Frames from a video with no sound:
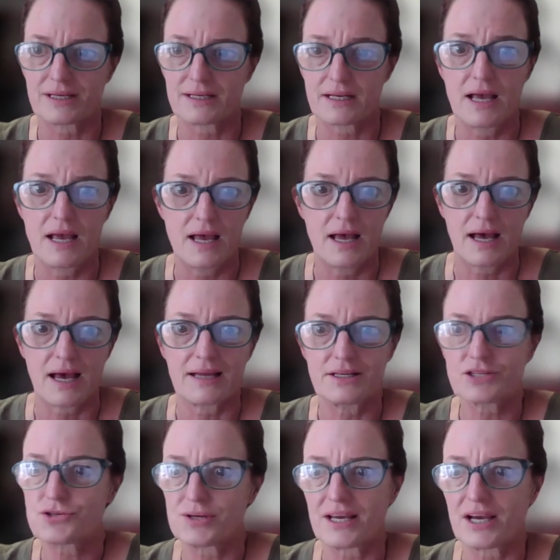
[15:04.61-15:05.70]
And
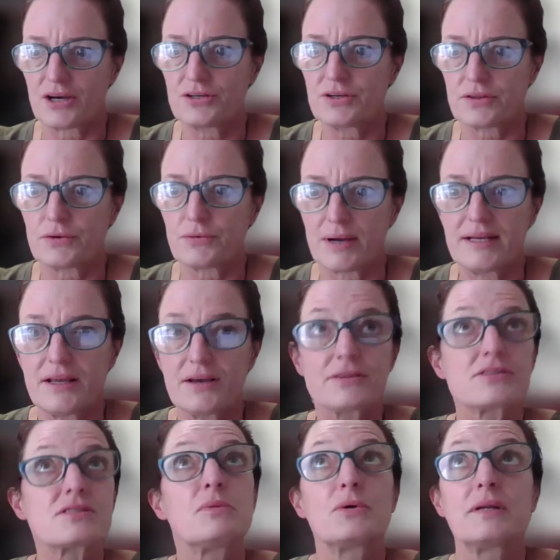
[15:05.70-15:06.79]
literally I heard on the radio
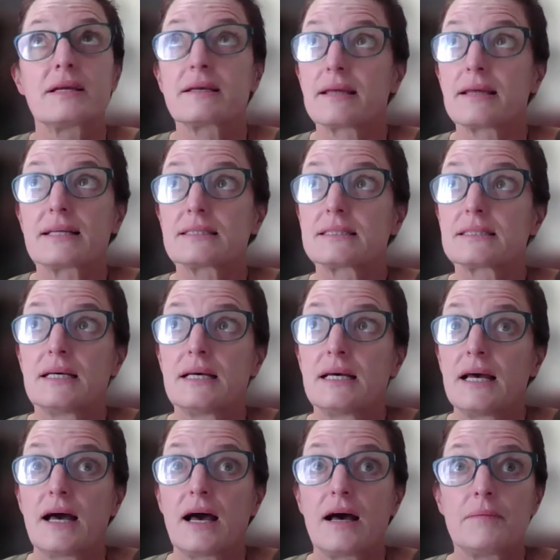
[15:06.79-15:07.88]
this morning that
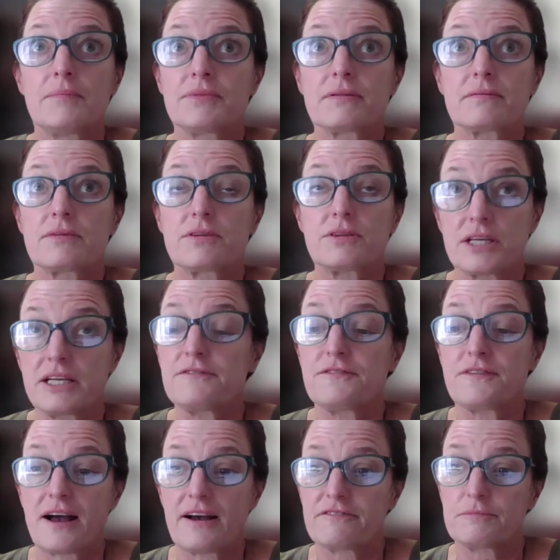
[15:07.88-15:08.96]

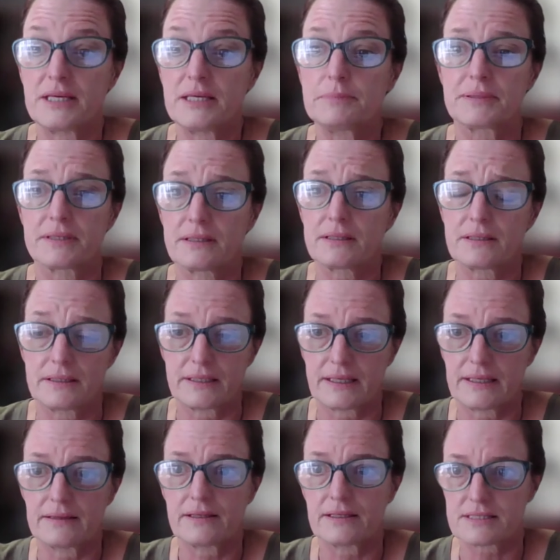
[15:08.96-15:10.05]
35 people
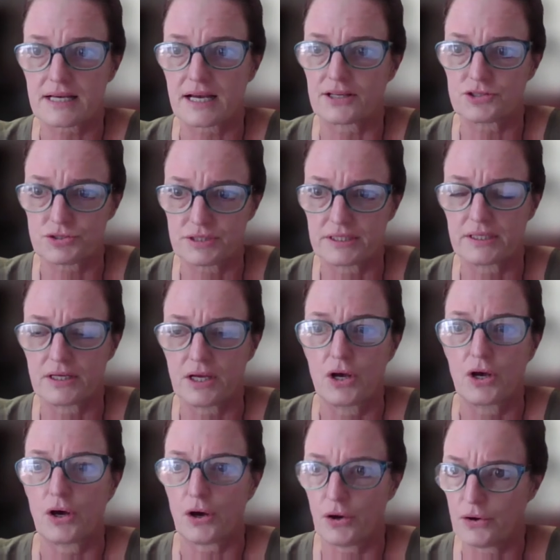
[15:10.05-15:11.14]
in this country
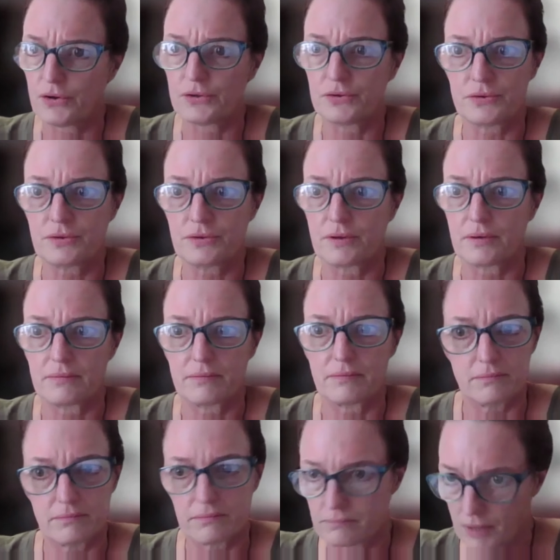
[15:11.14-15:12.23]
own
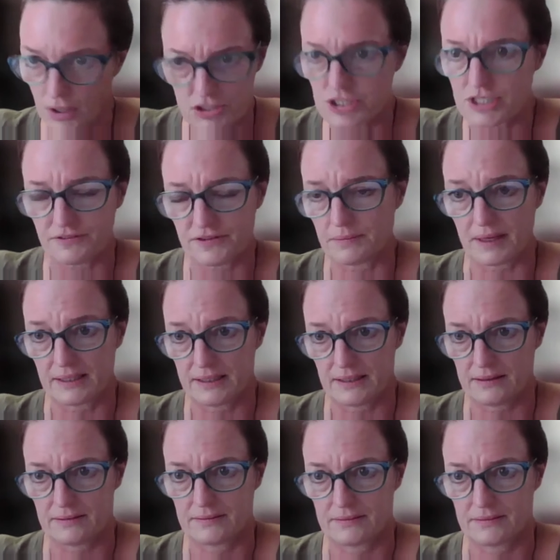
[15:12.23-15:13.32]
most of the money,